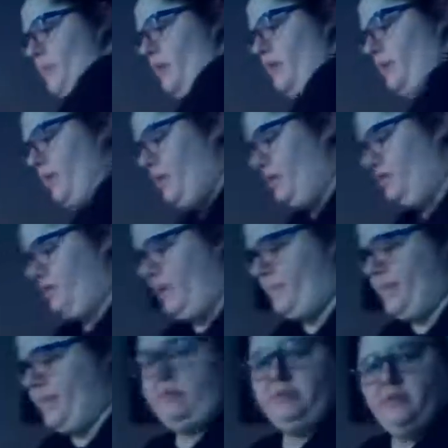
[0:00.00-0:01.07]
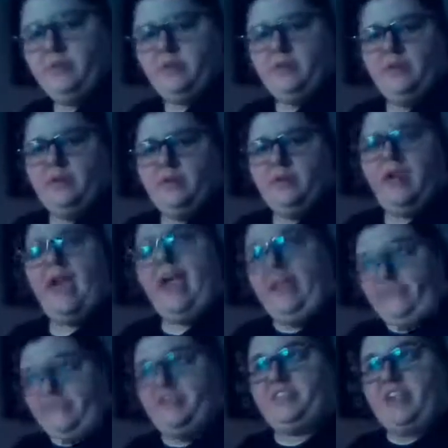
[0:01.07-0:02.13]
Well, I mean,
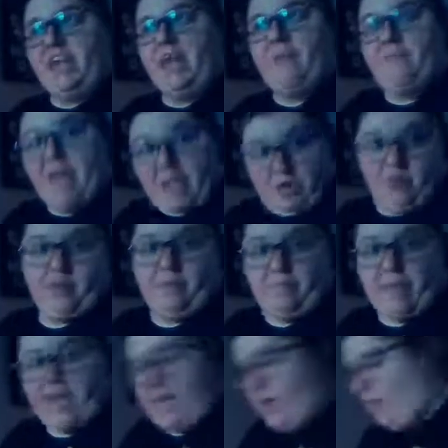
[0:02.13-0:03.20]
everything I make you can make at